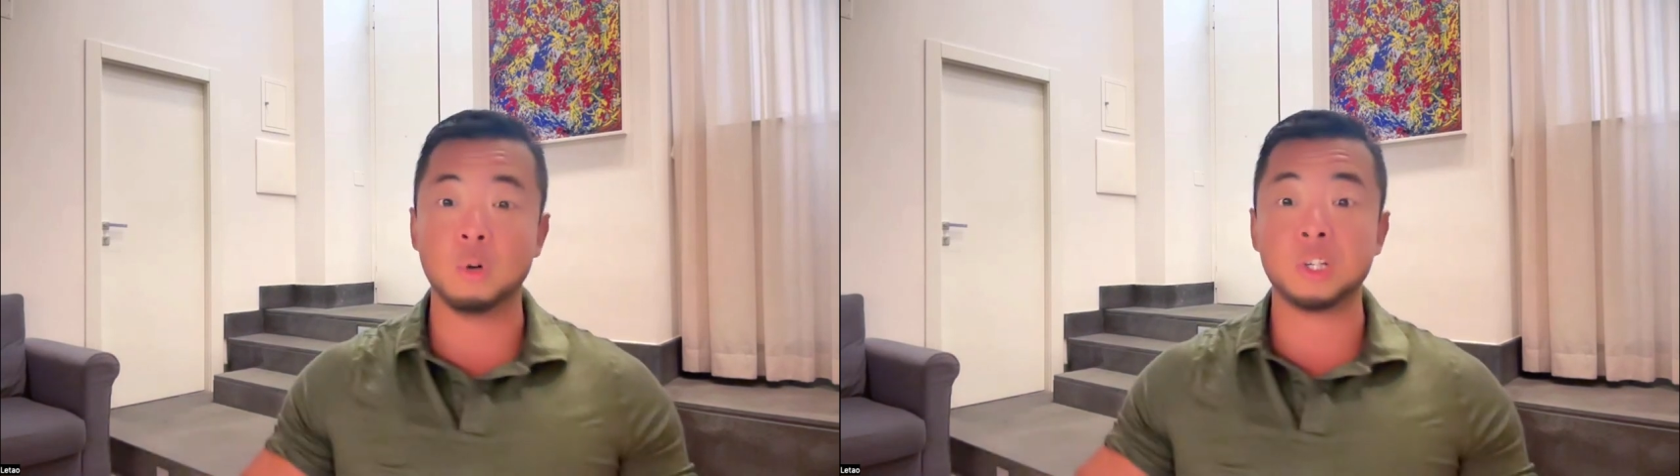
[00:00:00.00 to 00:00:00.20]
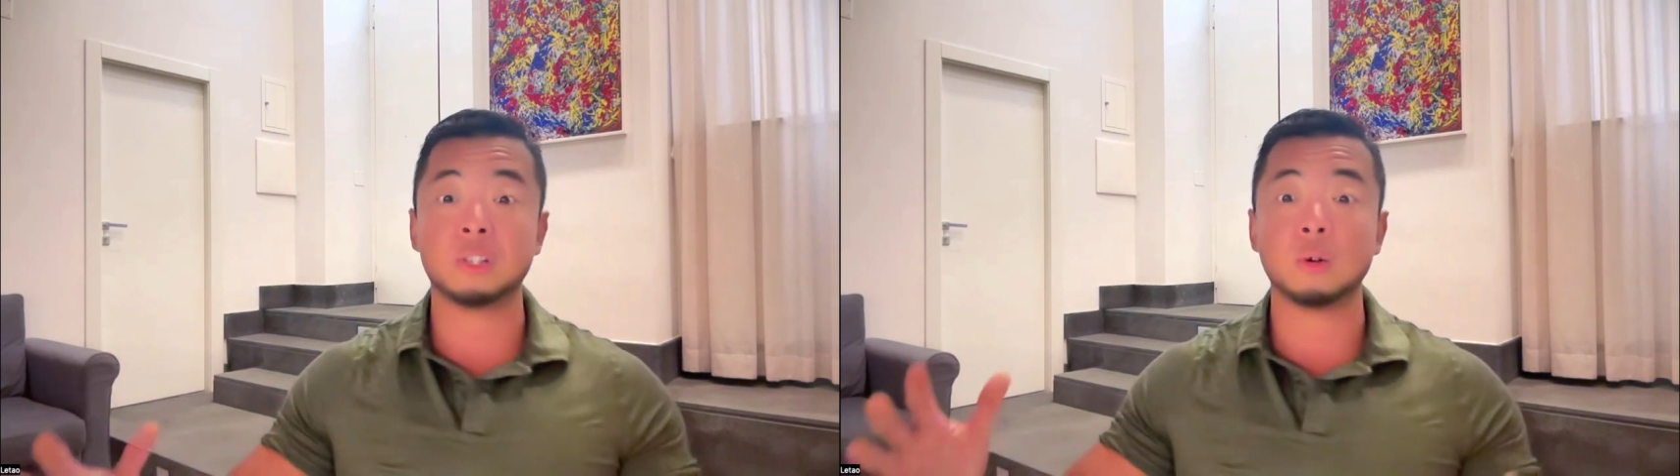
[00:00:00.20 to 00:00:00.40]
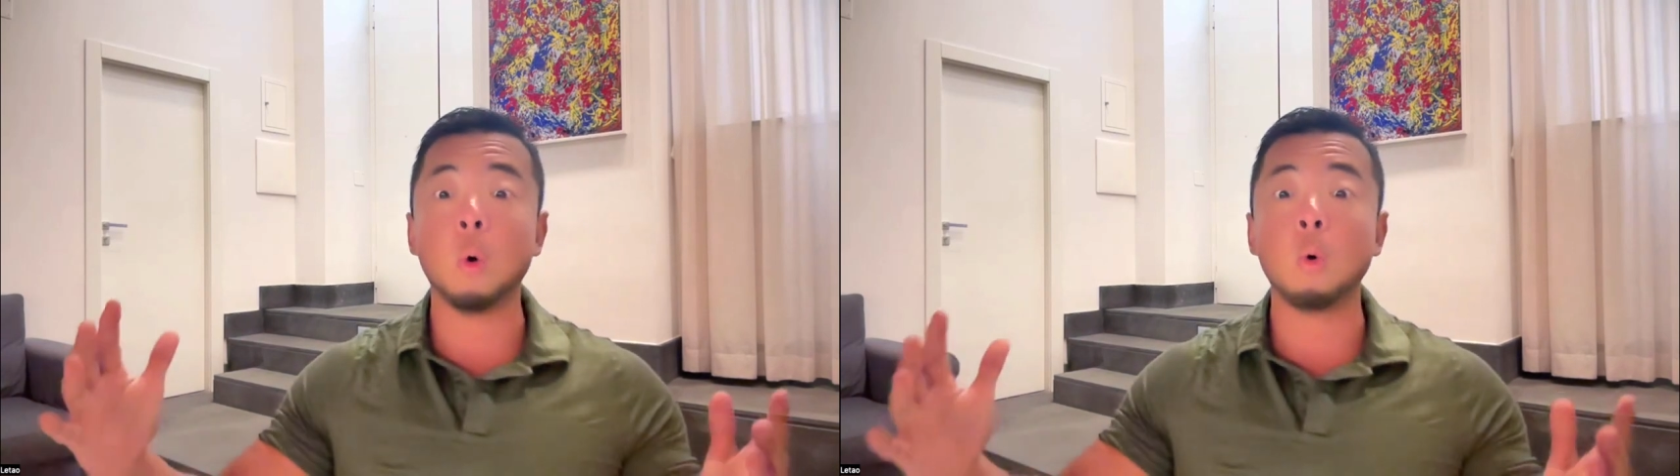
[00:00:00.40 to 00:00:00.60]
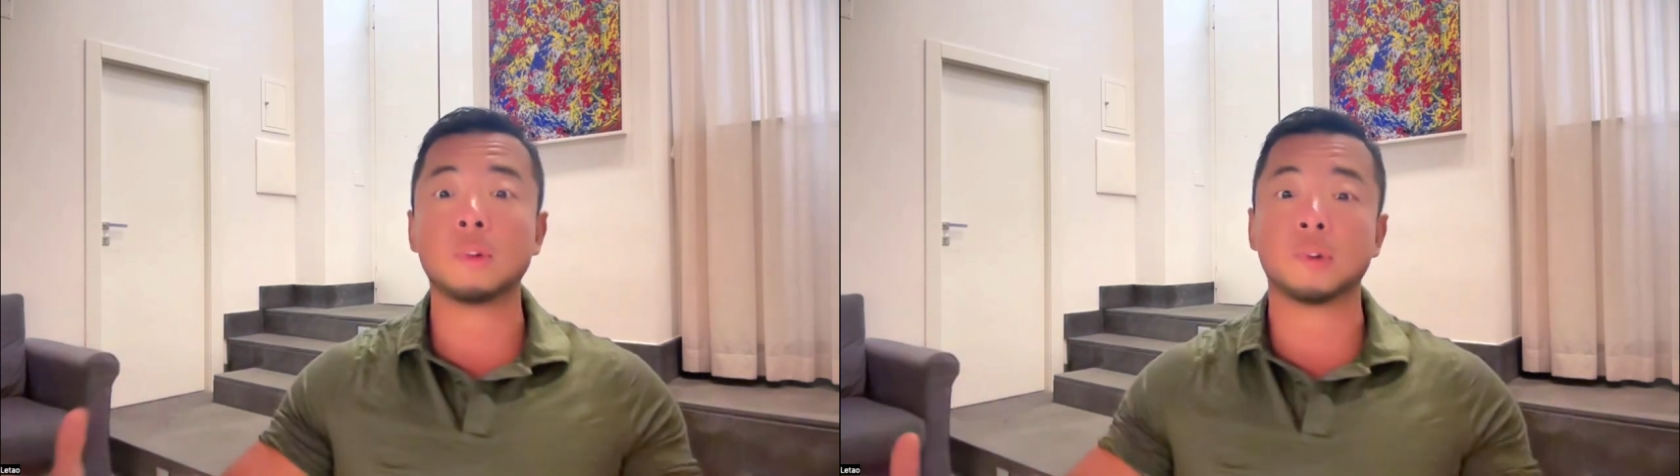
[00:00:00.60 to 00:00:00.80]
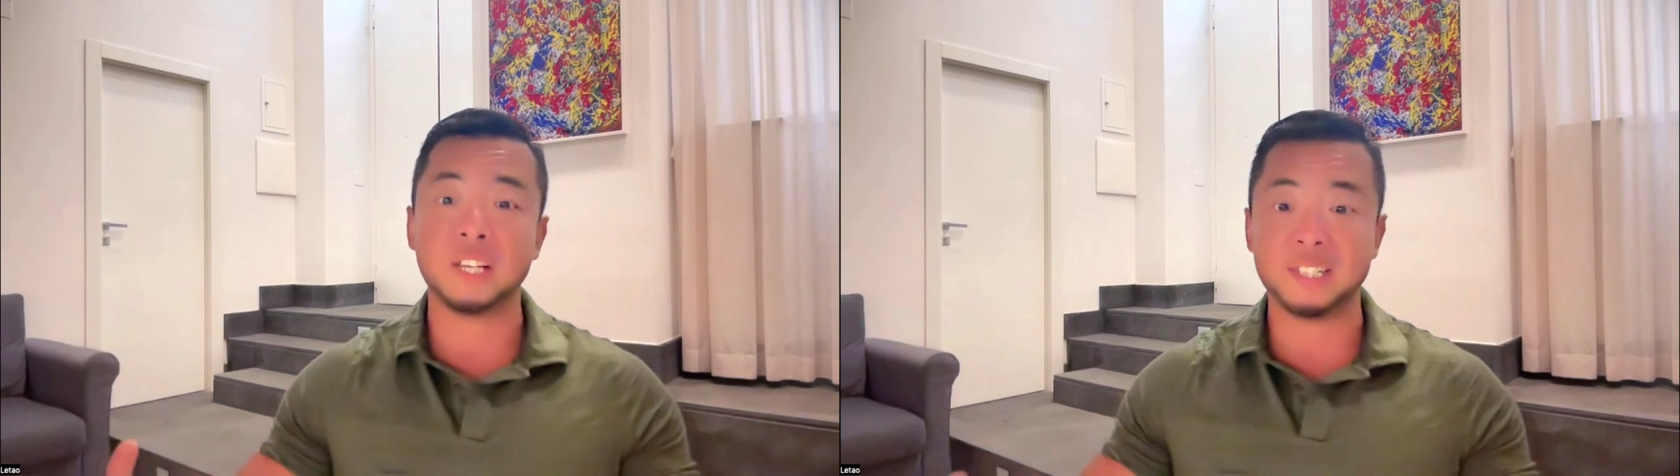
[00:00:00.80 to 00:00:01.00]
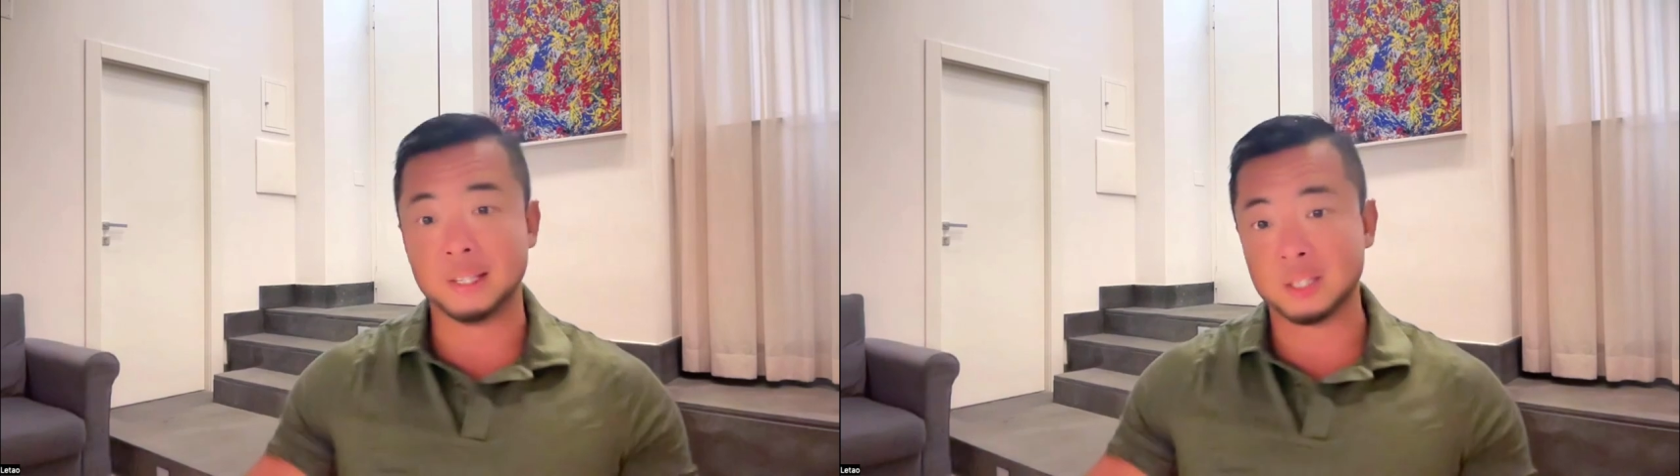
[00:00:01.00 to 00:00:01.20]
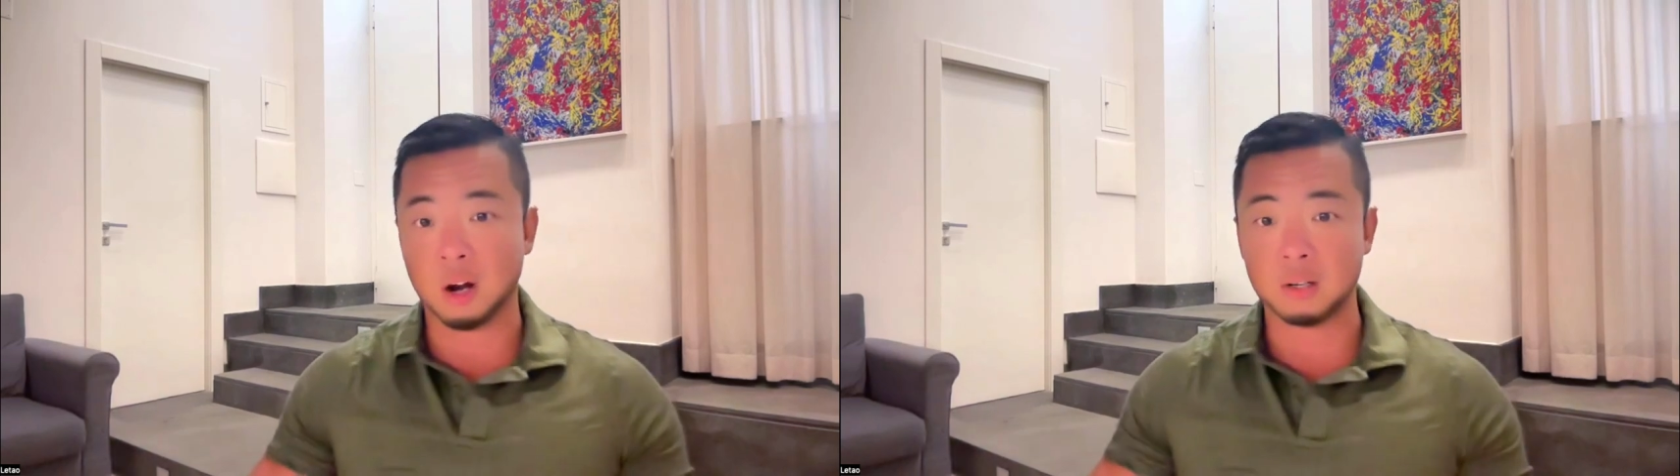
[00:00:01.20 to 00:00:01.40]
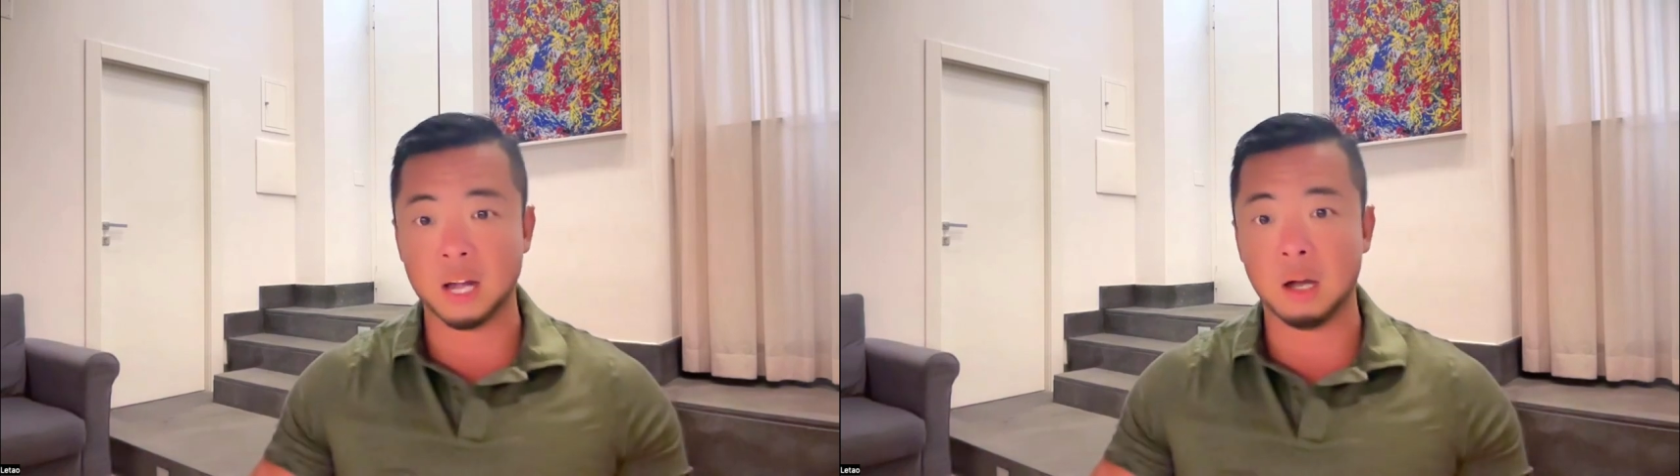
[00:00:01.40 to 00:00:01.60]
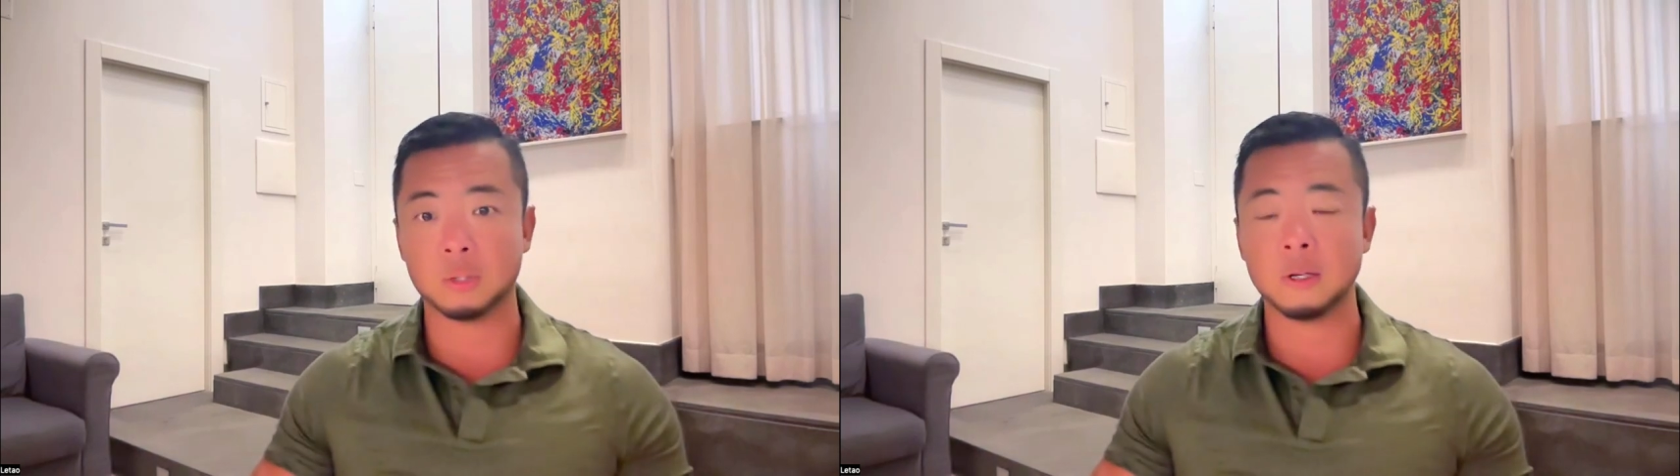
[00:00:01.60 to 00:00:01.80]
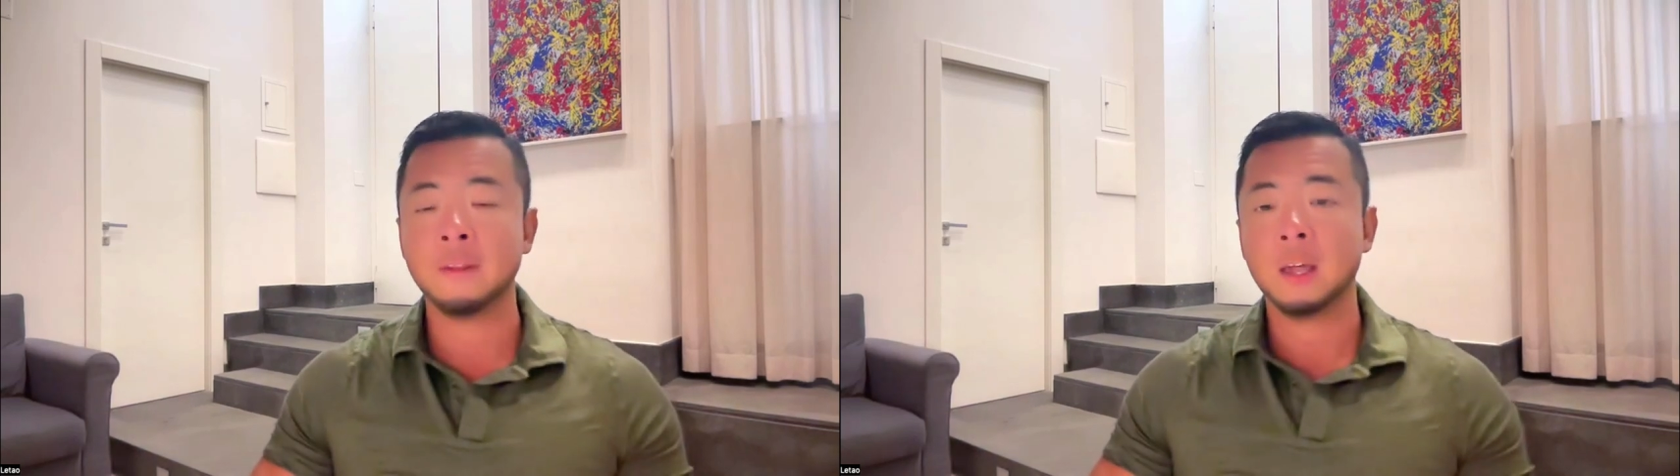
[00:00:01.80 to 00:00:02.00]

which is all 36 cards out.